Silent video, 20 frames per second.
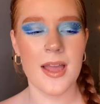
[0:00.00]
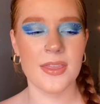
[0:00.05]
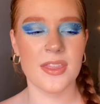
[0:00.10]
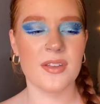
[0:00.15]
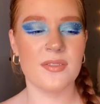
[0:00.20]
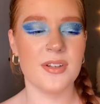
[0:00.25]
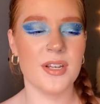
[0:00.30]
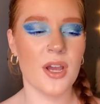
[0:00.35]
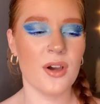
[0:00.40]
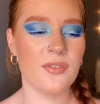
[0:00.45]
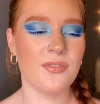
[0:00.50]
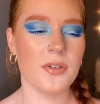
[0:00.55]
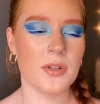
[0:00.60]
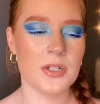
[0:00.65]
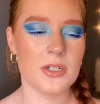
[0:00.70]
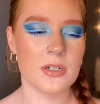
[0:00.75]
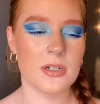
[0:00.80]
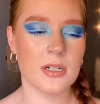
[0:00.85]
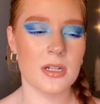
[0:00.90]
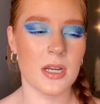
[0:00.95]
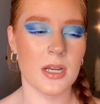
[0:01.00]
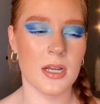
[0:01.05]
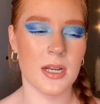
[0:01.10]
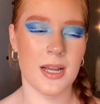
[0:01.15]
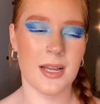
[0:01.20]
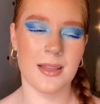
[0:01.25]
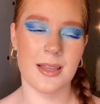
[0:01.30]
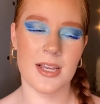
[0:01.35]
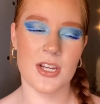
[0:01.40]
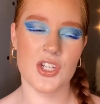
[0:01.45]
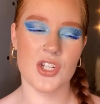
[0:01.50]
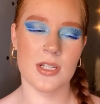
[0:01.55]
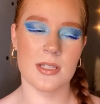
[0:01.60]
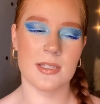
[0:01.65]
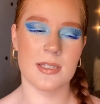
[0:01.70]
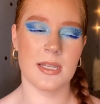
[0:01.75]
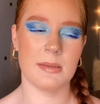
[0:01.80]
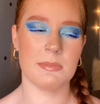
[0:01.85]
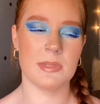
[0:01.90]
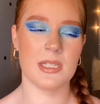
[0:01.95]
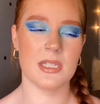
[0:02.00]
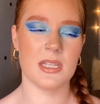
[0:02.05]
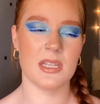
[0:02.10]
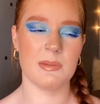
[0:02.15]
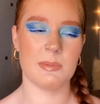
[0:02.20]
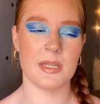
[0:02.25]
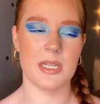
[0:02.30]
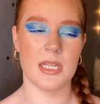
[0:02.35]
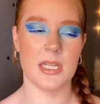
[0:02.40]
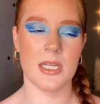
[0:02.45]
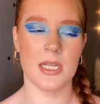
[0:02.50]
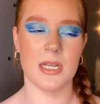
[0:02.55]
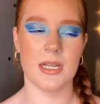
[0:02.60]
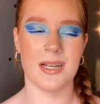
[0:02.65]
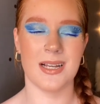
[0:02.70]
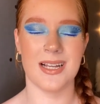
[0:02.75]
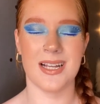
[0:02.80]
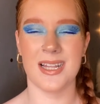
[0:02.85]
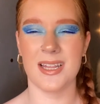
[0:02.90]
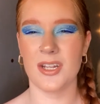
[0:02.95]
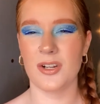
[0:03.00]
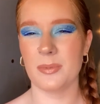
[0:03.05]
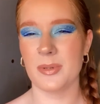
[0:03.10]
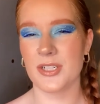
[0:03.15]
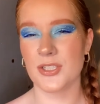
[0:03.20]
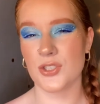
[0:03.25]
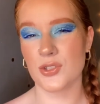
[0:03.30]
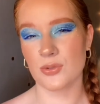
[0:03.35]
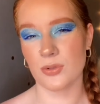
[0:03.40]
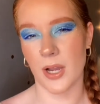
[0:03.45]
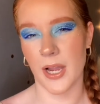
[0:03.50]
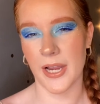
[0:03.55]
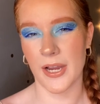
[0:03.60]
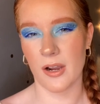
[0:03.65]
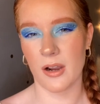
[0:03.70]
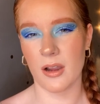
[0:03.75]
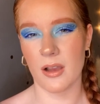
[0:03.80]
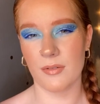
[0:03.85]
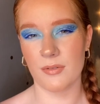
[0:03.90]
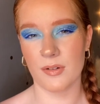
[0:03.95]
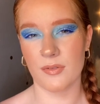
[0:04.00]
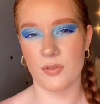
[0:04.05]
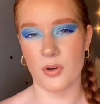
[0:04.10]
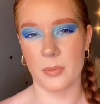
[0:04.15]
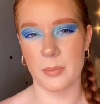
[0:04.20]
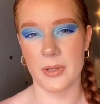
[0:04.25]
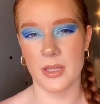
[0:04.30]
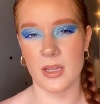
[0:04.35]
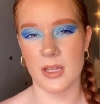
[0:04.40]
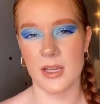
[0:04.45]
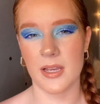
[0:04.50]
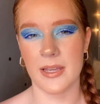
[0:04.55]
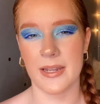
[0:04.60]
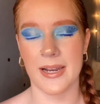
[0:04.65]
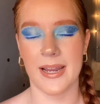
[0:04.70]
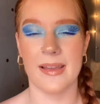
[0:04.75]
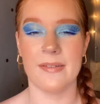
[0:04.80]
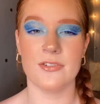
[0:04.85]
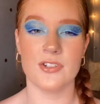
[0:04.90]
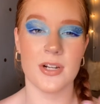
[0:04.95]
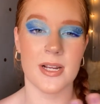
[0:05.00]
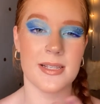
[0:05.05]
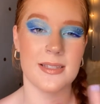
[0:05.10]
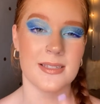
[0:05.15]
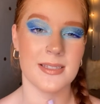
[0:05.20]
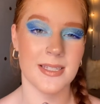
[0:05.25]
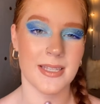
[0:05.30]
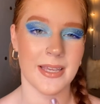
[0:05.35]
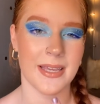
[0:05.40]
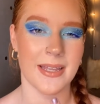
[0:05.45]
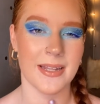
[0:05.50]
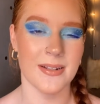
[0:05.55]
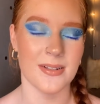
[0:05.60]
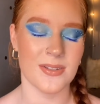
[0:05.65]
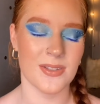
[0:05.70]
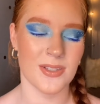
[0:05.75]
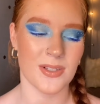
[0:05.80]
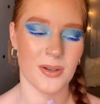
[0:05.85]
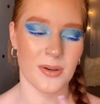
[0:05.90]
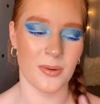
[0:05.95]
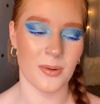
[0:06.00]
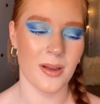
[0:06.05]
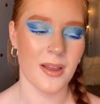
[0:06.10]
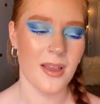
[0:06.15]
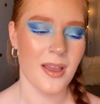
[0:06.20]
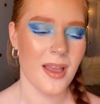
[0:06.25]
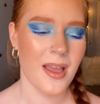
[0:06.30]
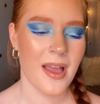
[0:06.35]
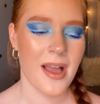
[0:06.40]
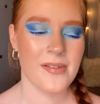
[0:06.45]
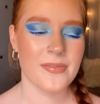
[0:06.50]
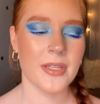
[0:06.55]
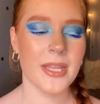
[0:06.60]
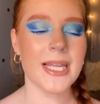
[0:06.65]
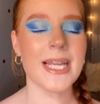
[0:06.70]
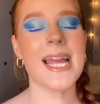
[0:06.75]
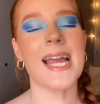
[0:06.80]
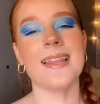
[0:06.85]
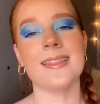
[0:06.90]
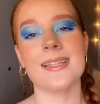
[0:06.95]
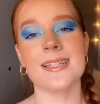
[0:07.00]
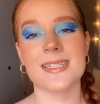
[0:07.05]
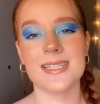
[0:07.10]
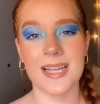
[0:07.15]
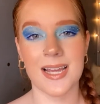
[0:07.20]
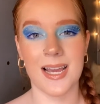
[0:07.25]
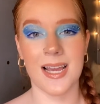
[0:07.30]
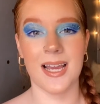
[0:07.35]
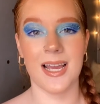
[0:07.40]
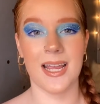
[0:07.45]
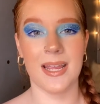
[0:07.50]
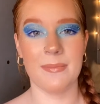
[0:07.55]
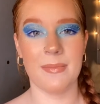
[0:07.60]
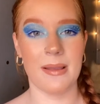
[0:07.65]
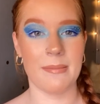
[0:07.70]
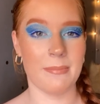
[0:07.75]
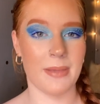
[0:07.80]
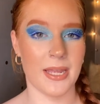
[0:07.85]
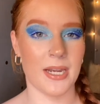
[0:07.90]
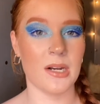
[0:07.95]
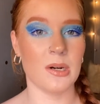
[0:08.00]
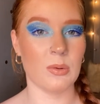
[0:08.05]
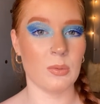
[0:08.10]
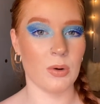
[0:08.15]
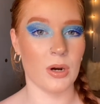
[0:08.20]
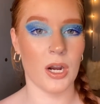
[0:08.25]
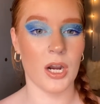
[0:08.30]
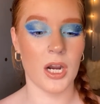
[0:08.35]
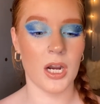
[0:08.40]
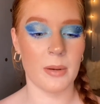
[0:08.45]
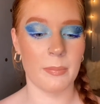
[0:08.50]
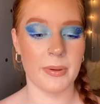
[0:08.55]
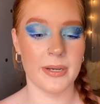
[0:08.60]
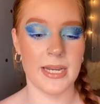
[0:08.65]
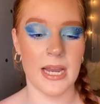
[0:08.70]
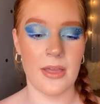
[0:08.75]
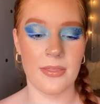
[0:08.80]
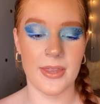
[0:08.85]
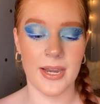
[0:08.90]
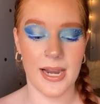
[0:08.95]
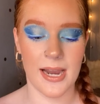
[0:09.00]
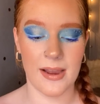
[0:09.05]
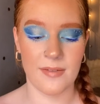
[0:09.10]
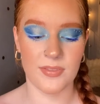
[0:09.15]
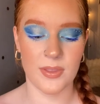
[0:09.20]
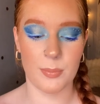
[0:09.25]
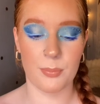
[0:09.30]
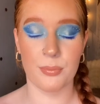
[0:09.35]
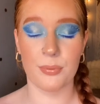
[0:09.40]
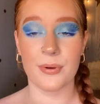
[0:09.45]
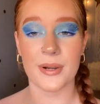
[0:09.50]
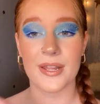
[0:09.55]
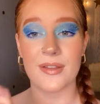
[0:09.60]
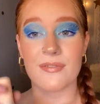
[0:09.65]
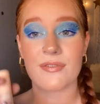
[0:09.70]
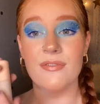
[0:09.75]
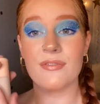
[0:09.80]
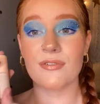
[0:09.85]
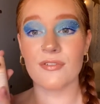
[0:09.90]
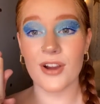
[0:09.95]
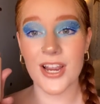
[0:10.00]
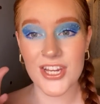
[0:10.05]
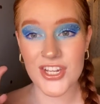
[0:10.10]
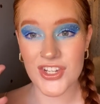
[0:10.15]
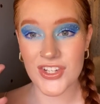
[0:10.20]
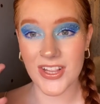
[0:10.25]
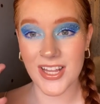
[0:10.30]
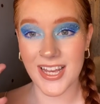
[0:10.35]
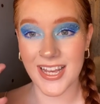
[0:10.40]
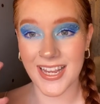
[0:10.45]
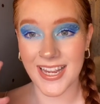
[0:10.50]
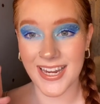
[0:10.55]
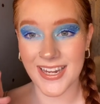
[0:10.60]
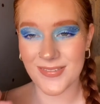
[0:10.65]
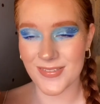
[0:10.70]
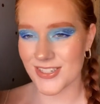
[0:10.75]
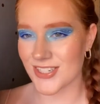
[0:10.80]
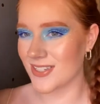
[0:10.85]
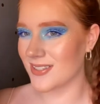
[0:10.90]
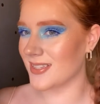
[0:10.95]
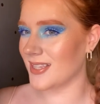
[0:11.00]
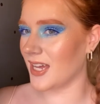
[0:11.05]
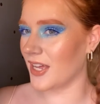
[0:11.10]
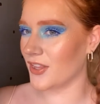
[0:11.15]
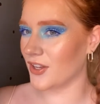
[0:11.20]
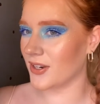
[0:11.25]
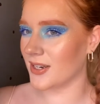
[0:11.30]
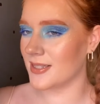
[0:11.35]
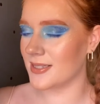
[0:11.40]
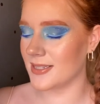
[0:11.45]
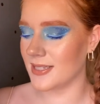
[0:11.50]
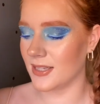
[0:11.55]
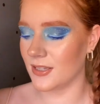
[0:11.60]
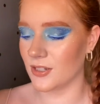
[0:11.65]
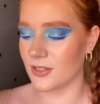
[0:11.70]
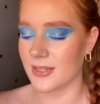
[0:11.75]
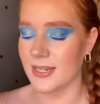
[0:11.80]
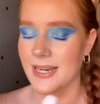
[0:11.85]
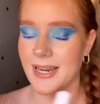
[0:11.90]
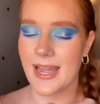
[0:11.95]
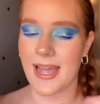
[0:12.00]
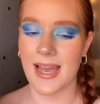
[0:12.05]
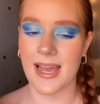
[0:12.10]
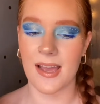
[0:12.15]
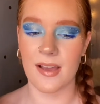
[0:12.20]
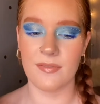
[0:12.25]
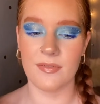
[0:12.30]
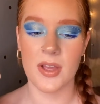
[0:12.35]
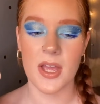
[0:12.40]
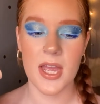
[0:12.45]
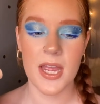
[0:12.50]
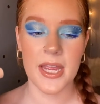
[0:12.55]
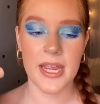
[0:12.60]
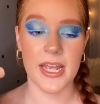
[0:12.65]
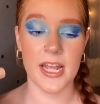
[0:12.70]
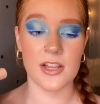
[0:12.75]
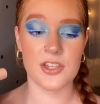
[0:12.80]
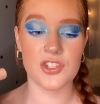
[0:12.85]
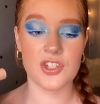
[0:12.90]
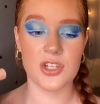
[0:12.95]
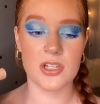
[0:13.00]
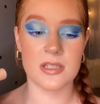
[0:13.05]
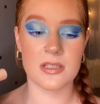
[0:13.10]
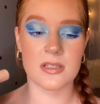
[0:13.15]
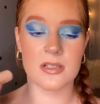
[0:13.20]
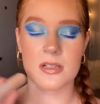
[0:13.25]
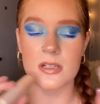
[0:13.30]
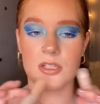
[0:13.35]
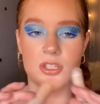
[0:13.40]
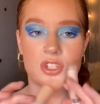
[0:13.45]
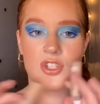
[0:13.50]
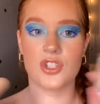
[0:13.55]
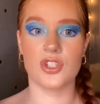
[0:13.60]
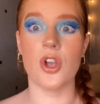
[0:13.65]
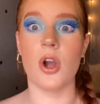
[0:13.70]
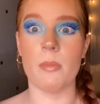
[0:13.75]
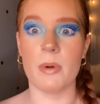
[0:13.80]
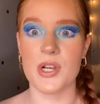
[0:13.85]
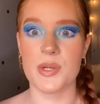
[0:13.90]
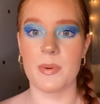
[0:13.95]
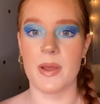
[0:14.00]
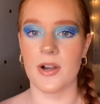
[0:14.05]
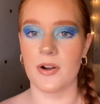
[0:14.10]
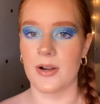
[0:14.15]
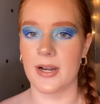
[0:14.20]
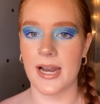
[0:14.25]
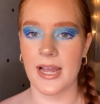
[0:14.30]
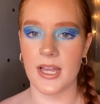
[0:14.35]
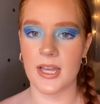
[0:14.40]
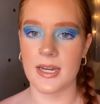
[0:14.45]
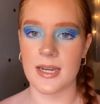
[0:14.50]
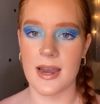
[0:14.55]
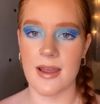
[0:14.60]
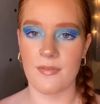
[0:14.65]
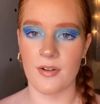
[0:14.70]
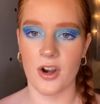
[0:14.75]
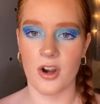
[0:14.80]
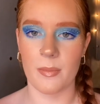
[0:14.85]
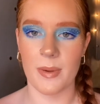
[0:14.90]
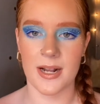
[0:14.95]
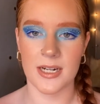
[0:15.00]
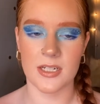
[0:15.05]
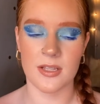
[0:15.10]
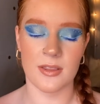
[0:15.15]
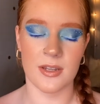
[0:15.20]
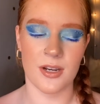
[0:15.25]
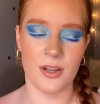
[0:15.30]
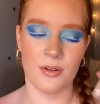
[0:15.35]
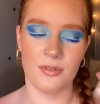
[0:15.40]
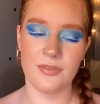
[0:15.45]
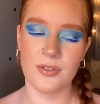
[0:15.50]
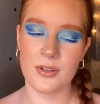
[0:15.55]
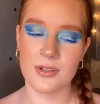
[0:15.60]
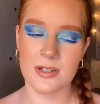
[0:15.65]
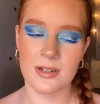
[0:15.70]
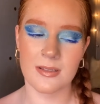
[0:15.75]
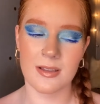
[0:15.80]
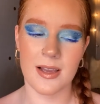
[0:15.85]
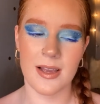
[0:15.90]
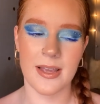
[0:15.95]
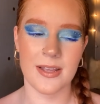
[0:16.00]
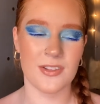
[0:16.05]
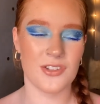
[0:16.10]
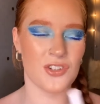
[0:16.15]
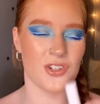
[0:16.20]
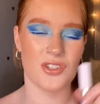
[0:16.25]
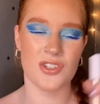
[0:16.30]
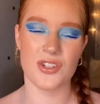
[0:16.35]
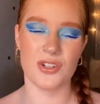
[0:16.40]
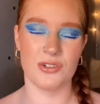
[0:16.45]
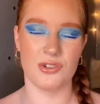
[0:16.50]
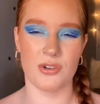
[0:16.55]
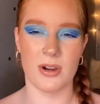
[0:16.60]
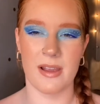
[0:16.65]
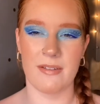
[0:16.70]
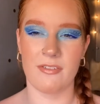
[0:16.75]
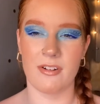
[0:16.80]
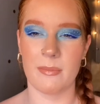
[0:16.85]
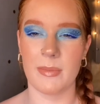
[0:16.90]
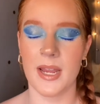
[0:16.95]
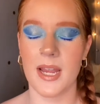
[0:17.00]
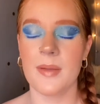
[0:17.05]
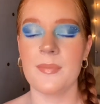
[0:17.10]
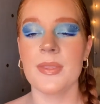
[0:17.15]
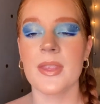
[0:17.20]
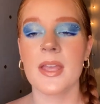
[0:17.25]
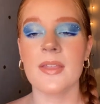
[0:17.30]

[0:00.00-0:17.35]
The No Filter collection seems to be a little bit drier of a formula, and I have dry skin, so I feel like at the time I made it work, but now that I have the Pretty Fresh line, which is the other concealer that I have, it's just so much better, and I could never go back to the No Filter line. It's just too dry for me.